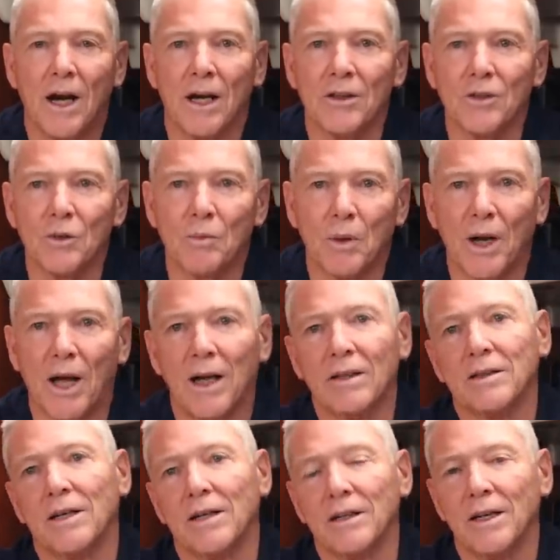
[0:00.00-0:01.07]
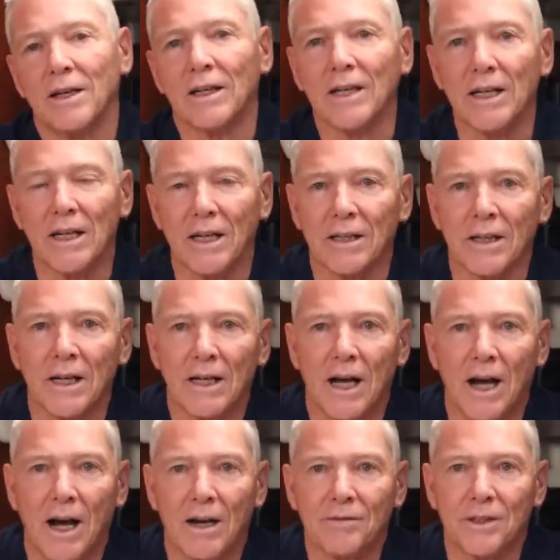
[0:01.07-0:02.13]
I do plan to lead it
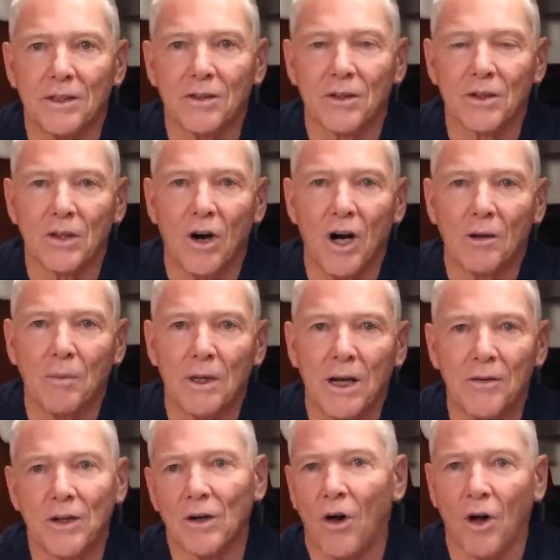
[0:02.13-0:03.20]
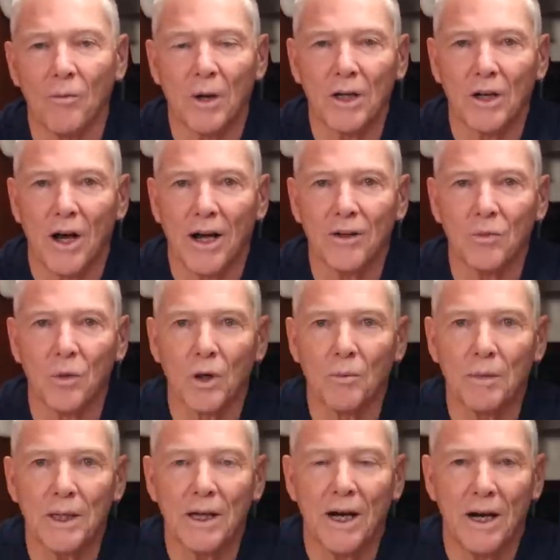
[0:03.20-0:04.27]
aft into the cockpit, and then all my lines will
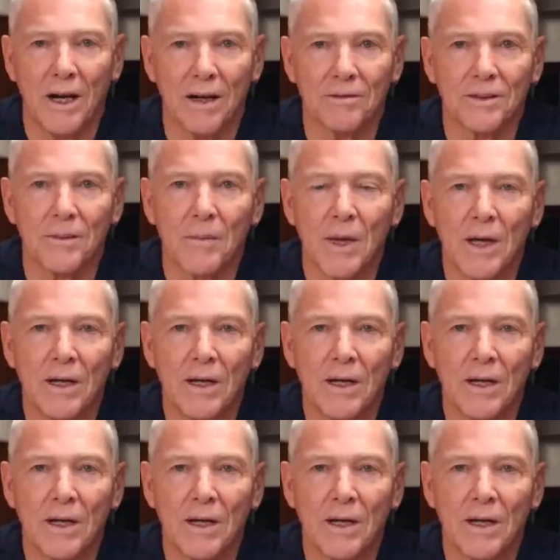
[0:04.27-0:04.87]
be aft.